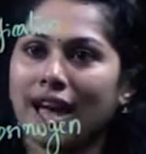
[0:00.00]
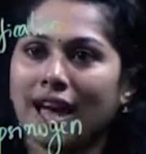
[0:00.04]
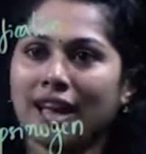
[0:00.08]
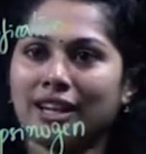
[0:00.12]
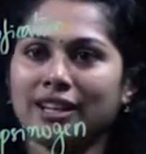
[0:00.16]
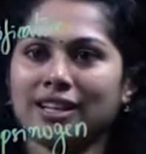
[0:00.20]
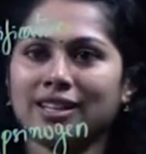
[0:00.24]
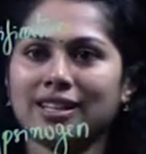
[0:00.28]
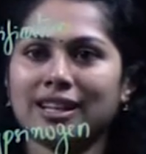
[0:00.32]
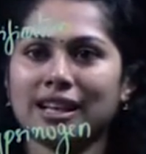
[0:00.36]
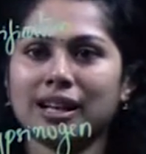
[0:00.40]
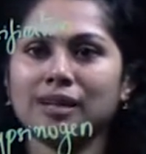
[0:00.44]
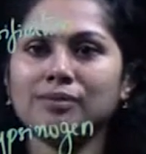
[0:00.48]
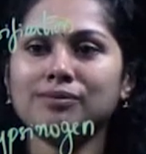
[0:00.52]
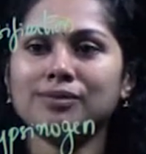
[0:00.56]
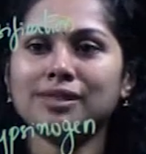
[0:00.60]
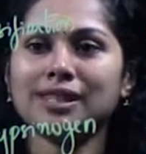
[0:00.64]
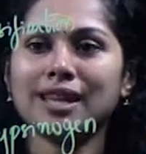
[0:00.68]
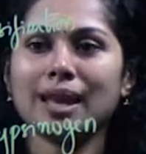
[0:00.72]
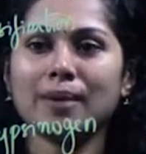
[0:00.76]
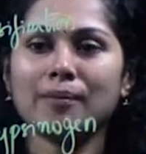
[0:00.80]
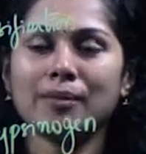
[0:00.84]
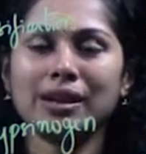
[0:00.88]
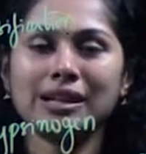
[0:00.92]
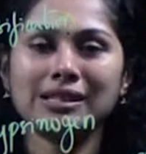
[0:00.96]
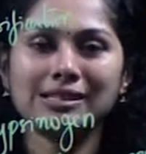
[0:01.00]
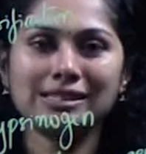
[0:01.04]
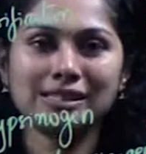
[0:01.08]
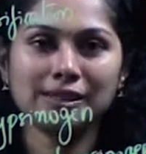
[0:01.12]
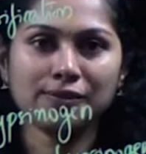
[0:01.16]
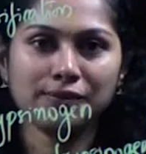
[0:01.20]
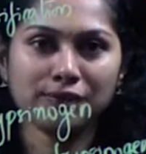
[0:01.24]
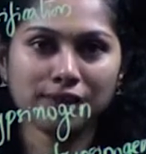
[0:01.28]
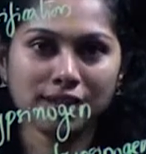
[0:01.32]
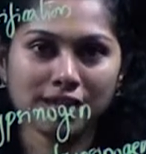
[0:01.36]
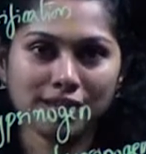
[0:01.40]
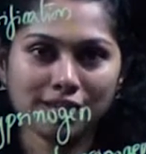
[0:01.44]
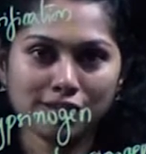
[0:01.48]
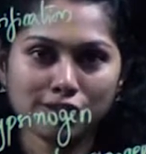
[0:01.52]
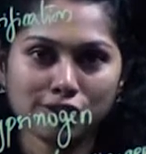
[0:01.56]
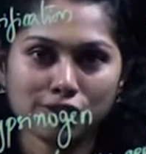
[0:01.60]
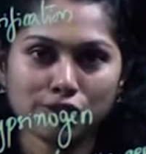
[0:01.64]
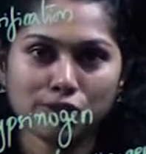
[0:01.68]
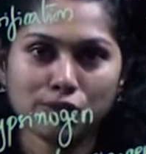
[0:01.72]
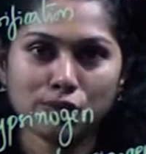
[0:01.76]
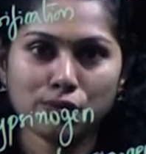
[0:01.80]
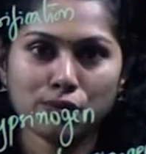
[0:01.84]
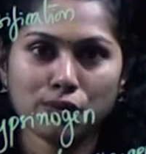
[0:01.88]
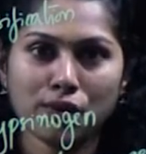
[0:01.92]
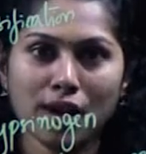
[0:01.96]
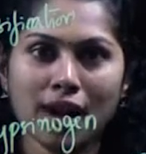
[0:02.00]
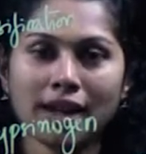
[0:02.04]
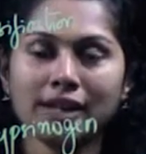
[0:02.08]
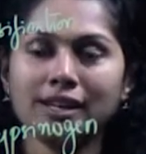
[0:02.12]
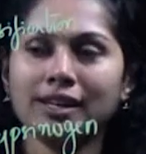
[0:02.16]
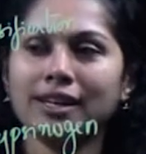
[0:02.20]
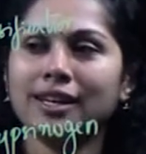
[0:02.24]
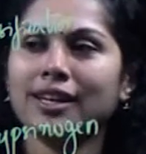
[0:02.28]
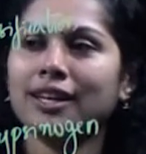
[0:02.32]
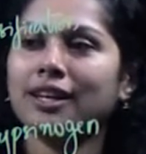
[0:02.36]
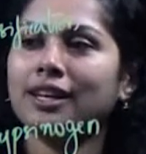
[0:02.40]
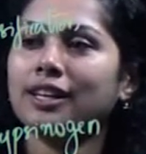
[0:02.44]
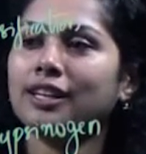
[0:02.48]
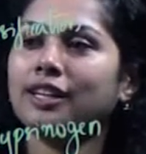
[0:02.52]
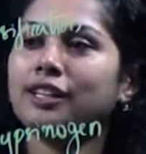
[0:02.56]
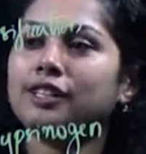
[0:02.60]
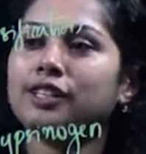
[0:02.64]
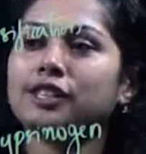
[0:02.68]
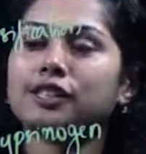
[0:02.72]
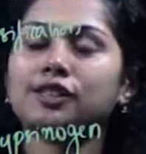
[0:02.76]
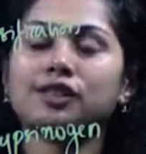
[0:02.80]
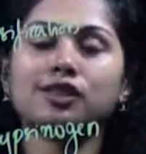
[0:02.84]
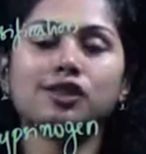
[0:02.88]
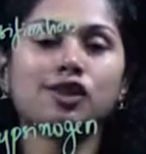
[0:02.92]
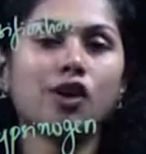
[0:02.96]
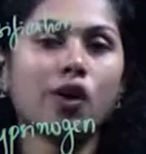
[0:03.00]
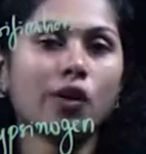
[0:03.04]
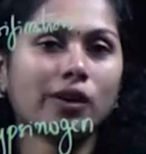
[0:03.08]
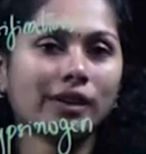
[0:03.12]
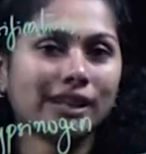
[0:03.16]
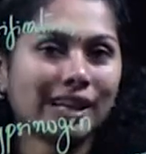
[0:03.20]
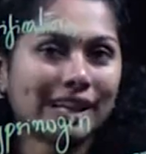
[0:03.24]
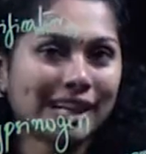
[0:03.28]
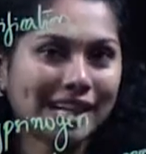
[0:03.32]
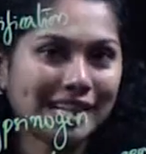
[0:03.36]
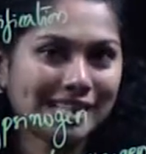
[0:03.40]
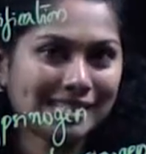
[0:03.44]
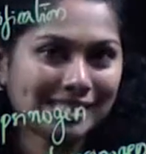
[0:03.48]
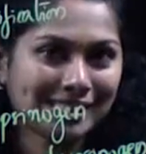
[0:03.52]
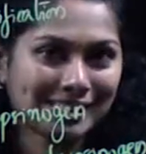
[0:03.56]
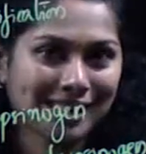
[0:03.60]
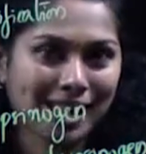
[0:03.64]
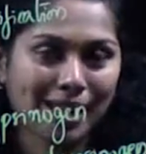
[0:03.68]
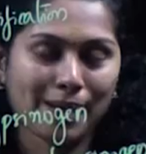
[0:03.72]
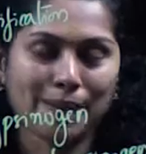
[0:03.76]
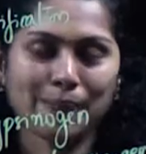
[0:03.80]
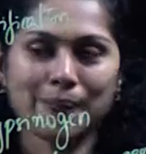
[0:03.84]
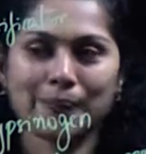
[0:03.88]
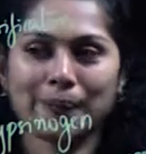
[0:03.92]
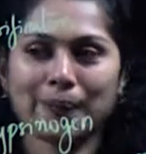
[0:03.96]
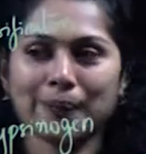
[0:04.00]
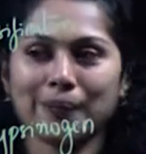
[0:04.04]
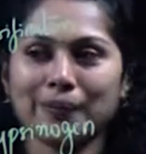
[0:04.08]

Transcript: and it helps in emulsification of fat. It is not an enzyme.